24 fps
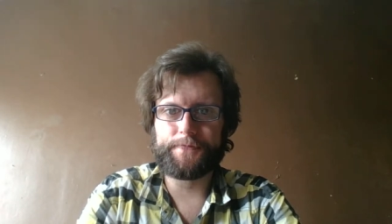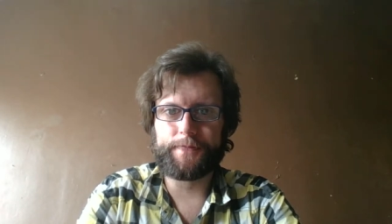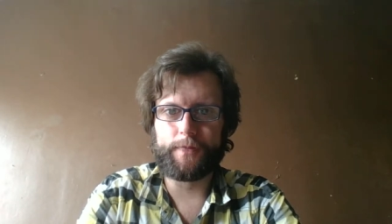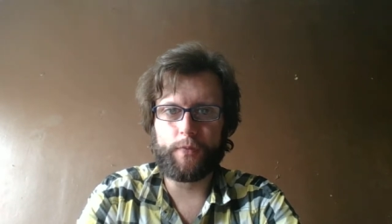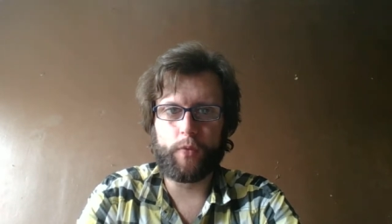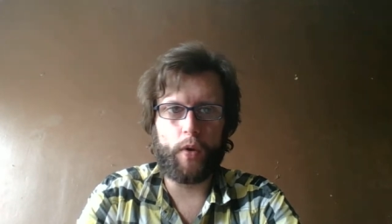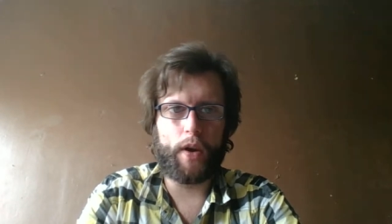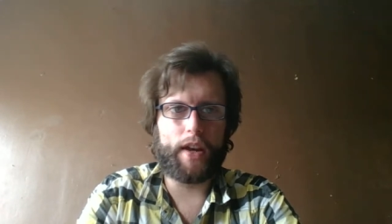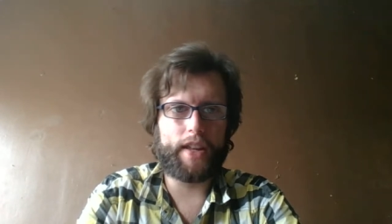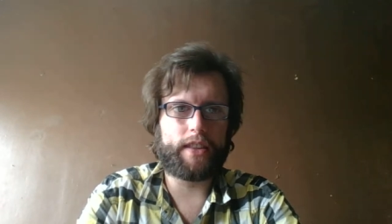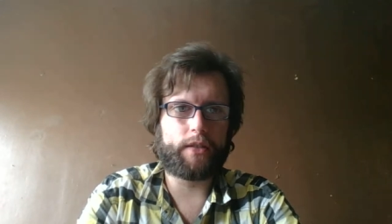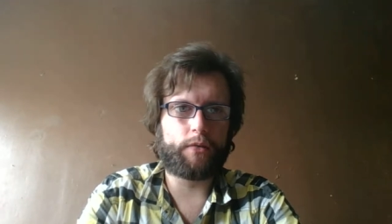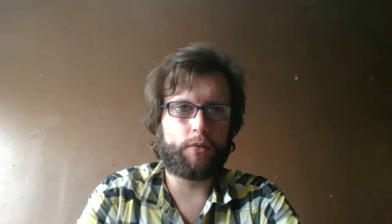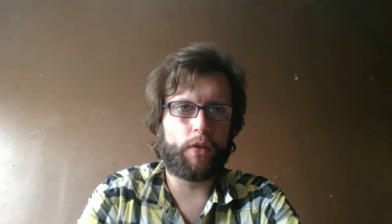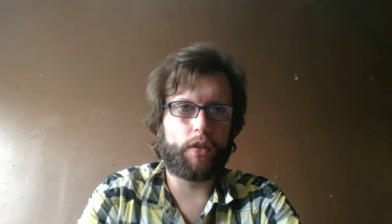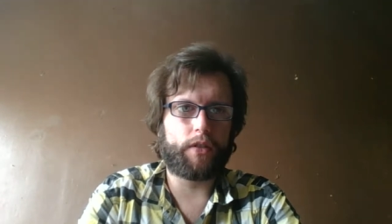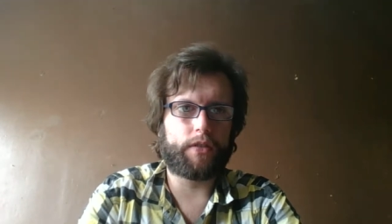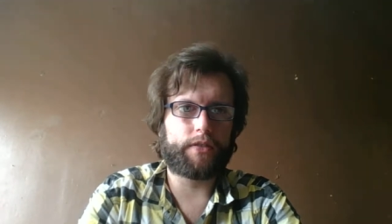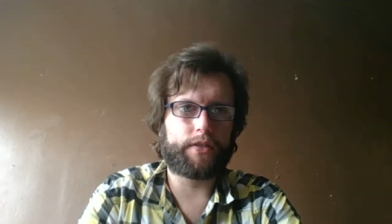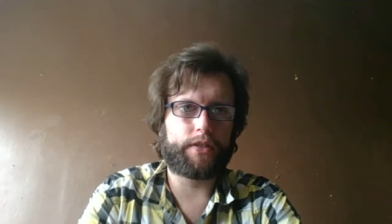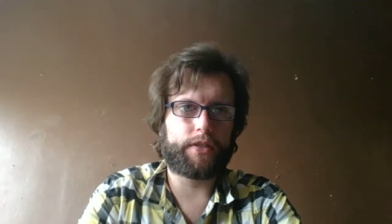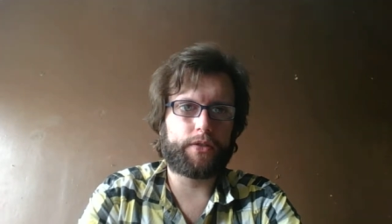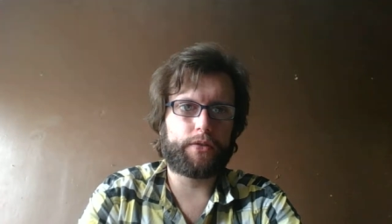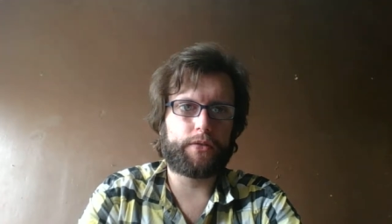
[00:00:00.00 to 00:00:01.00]
way they
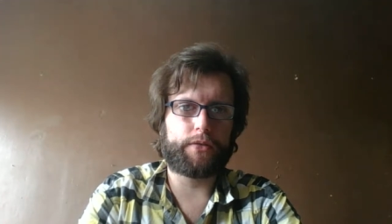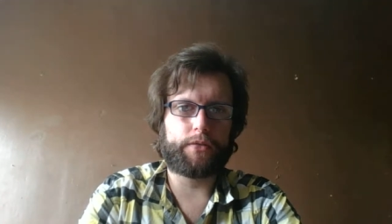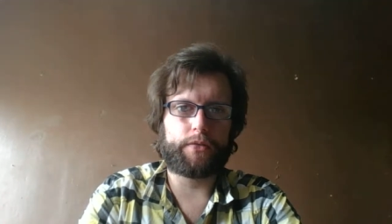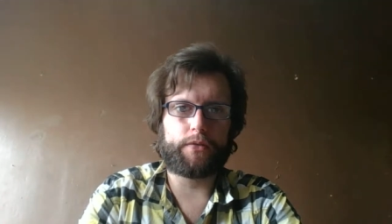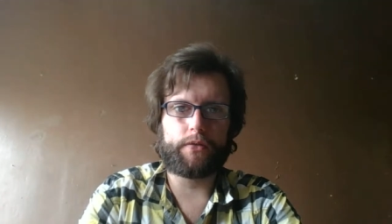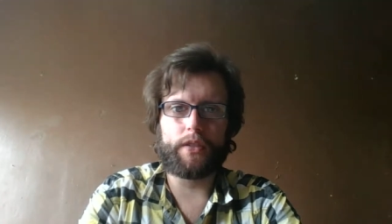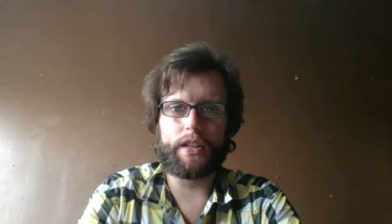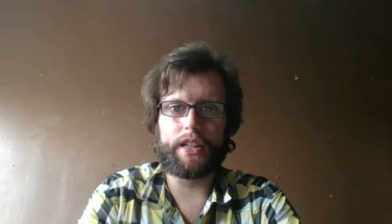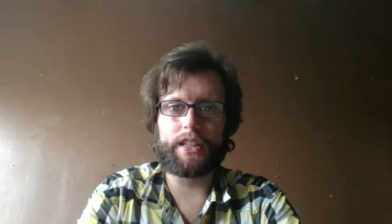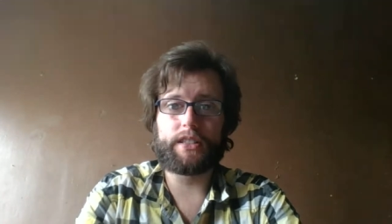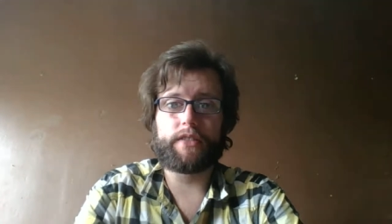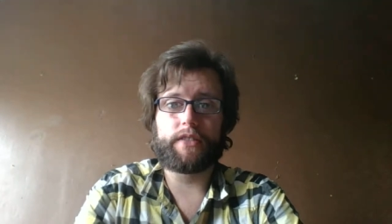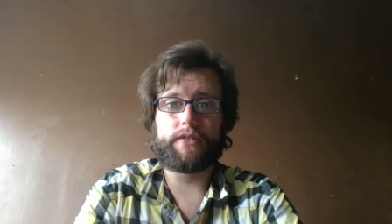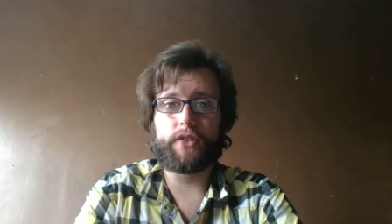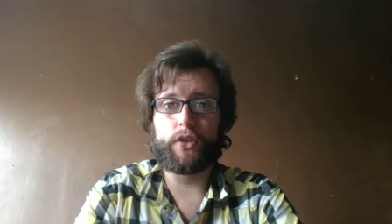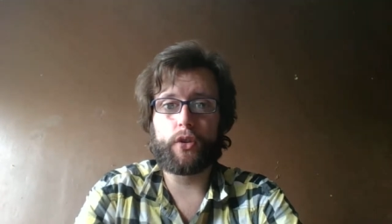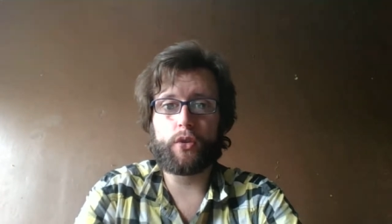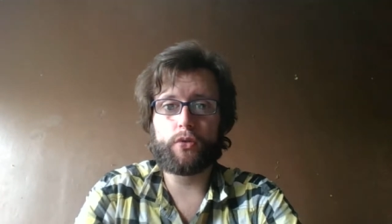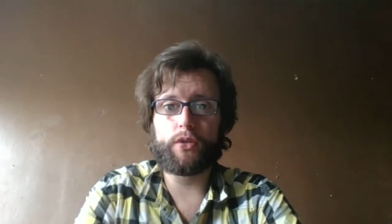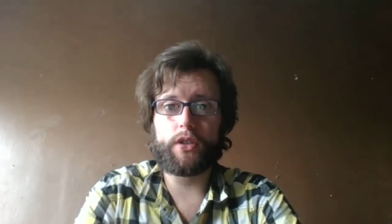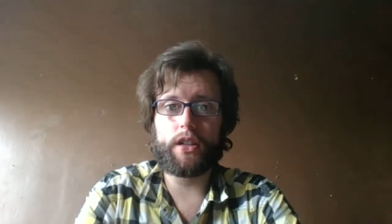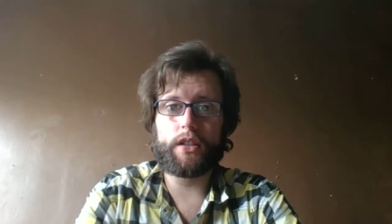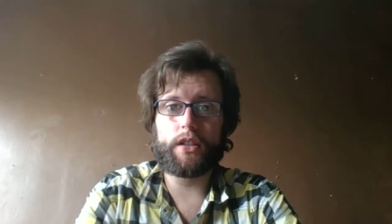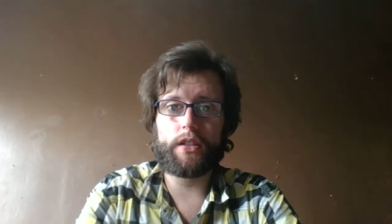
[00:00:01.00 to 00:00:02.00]
want to interview
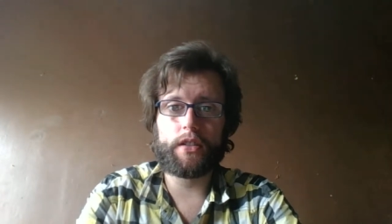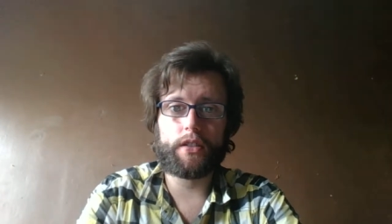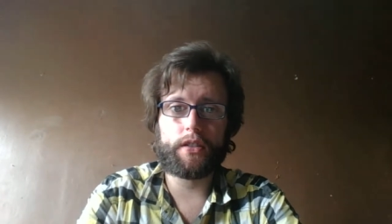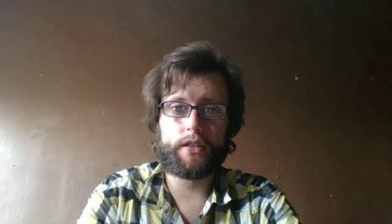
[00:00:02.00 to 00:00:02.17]
you.